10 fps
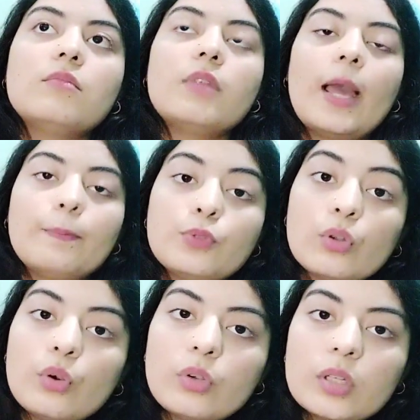
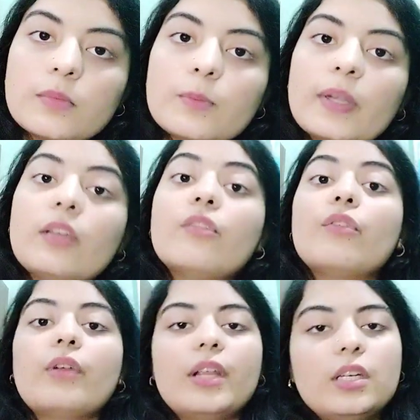absolute terms but in
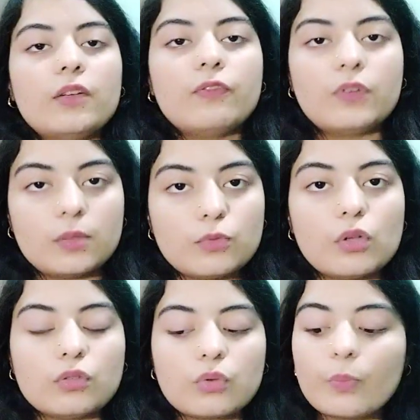relative terms
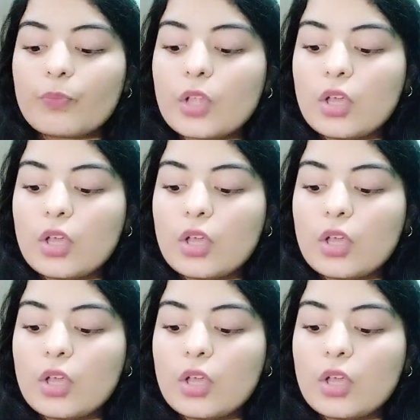also.